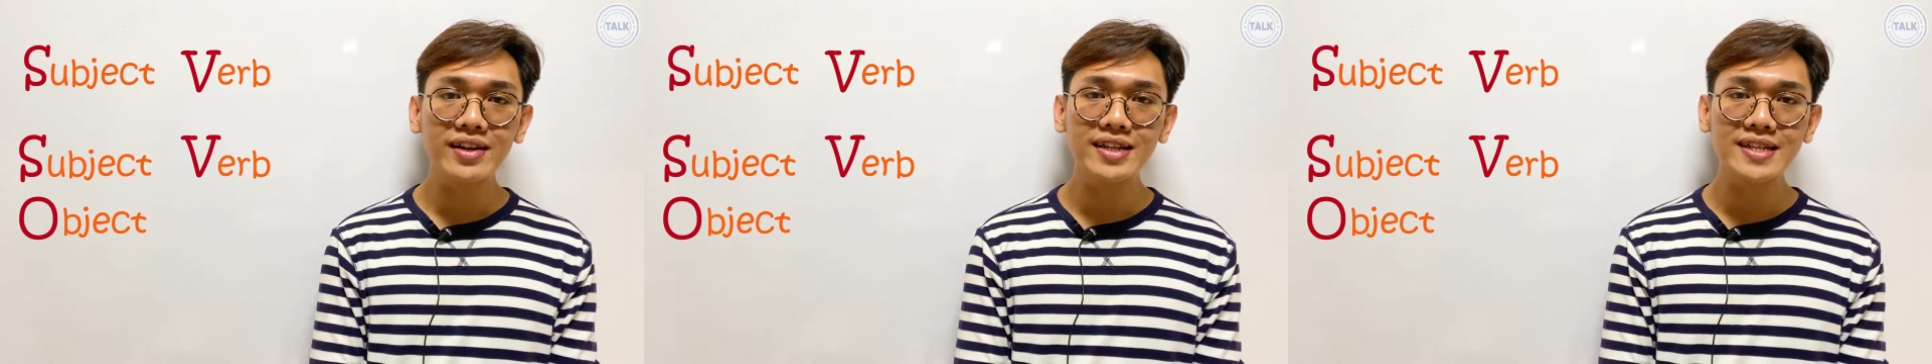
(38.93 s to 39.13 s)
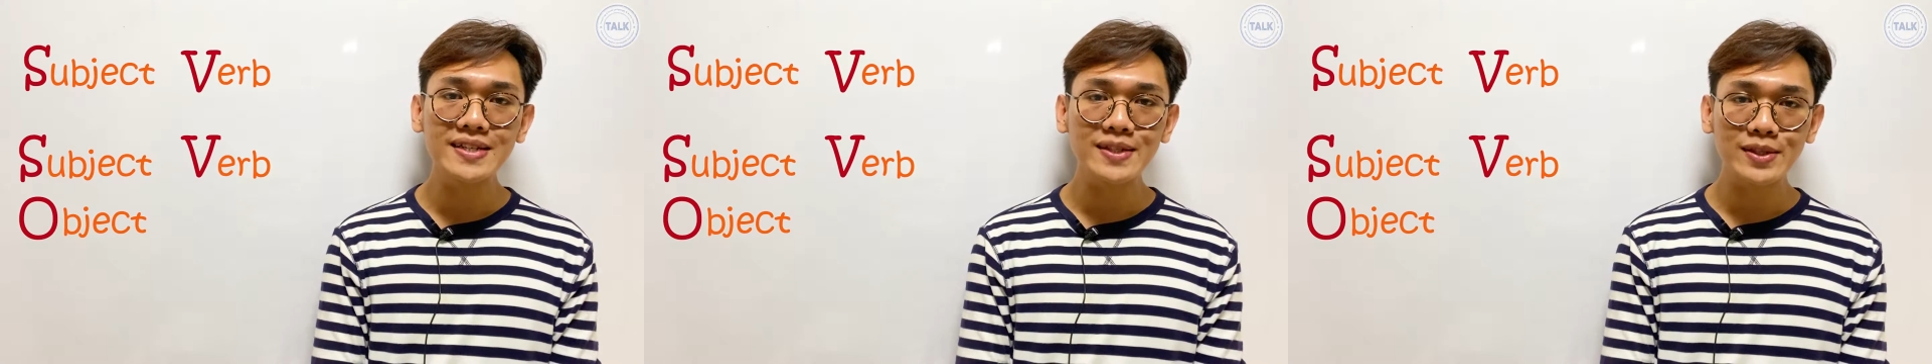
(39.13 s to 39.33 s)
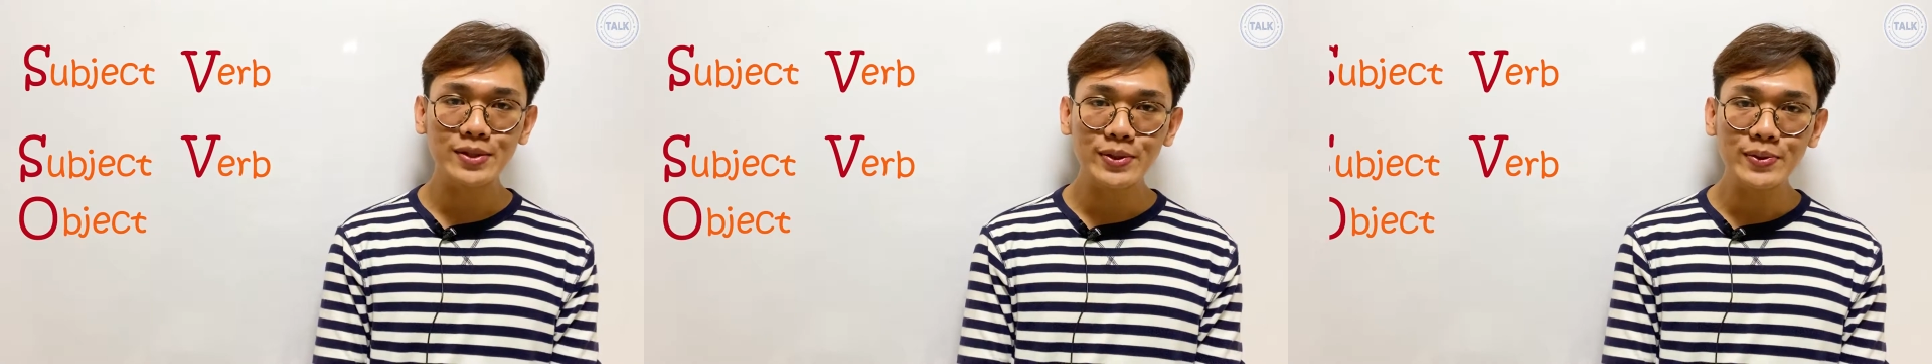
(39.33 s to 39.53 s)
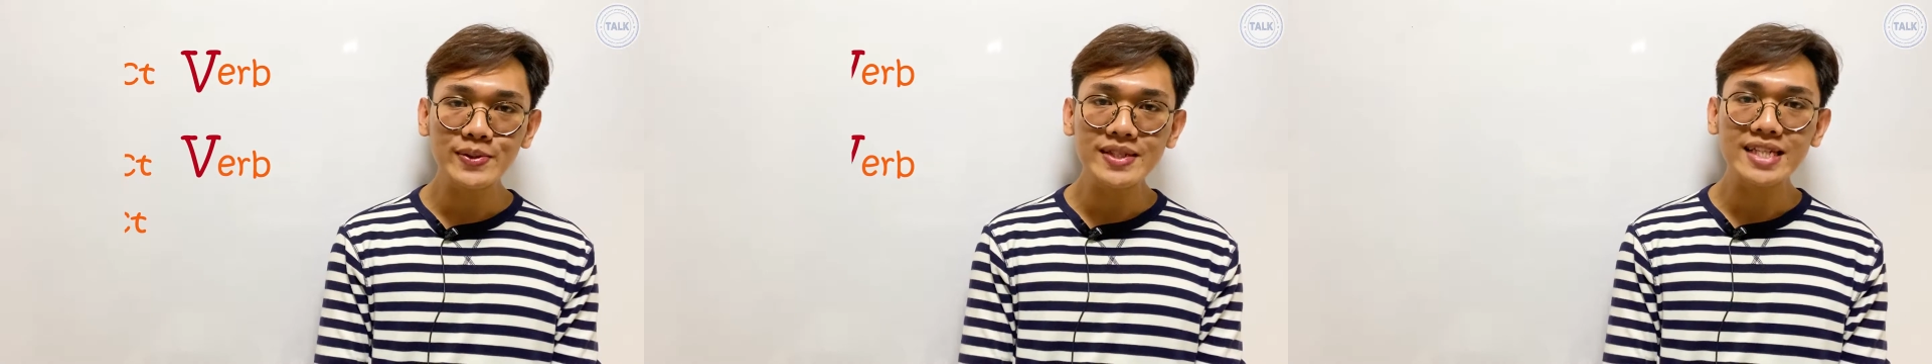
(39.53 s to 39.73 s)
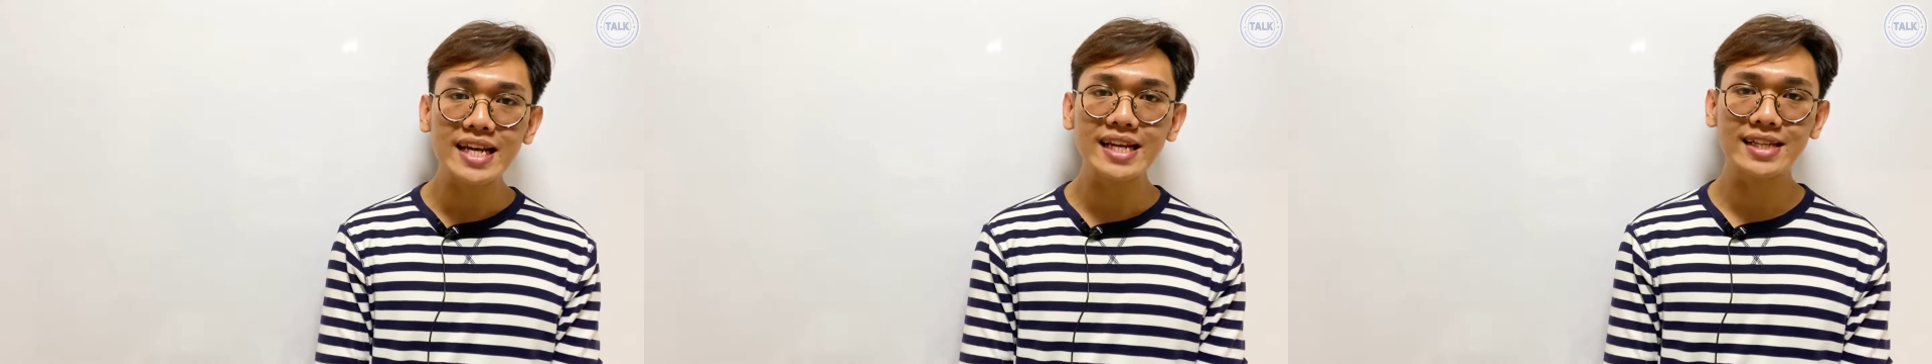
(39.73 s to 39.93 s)
these two
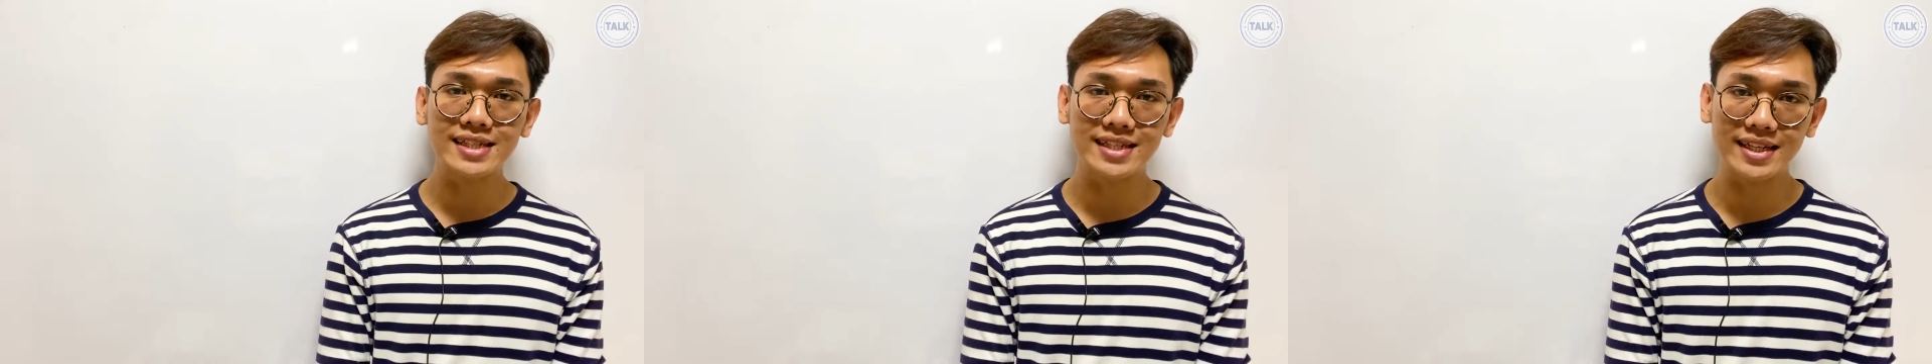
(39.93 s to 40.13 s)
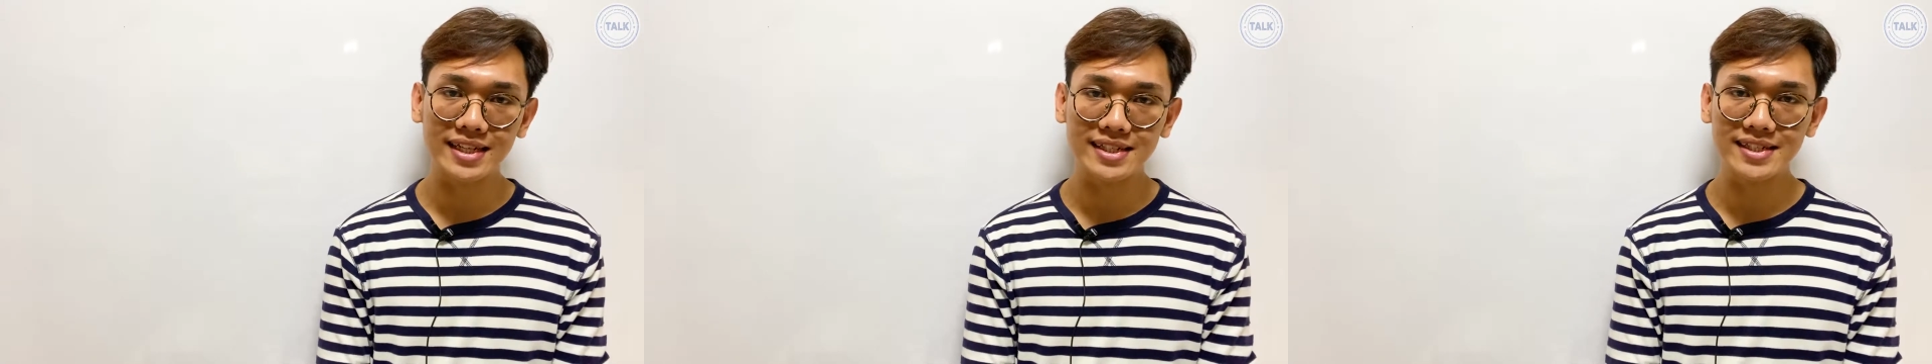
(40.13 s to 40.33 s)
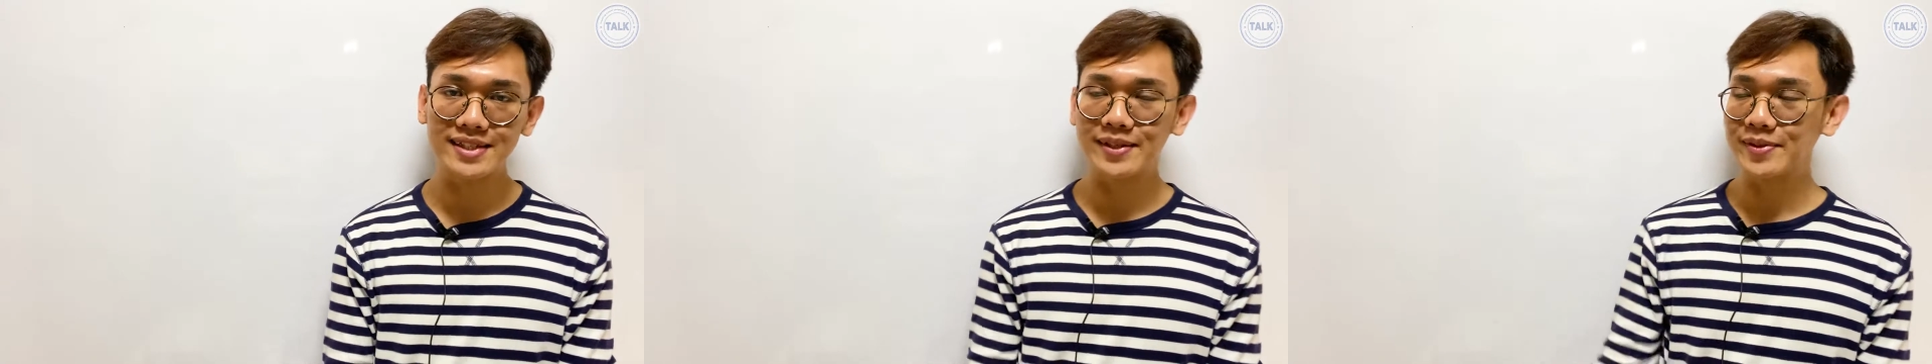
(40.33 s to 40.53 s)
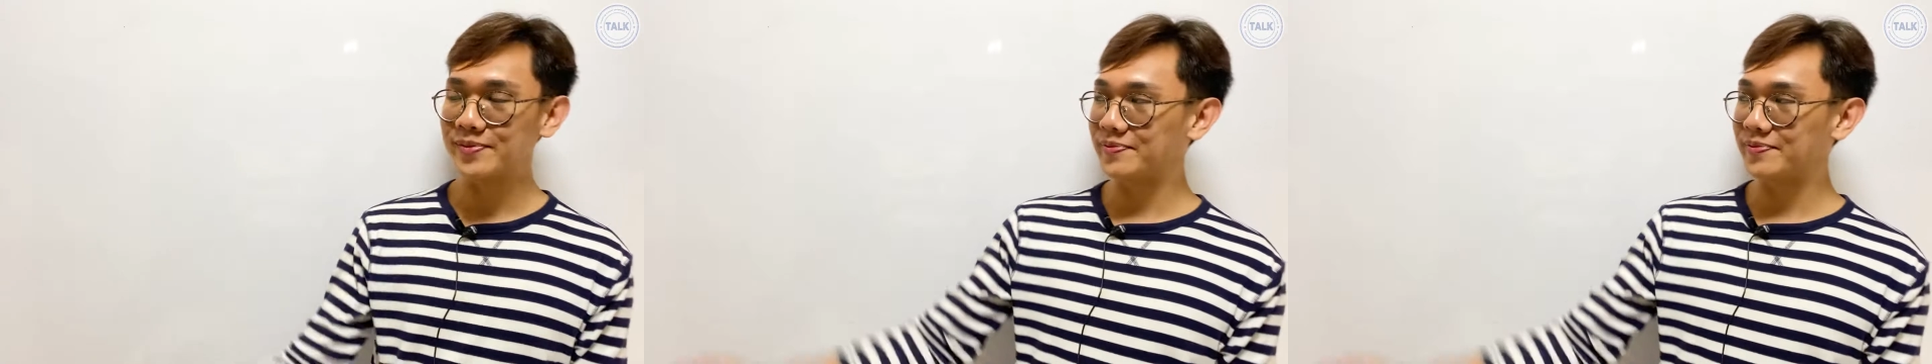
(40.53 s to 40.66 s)
sentences.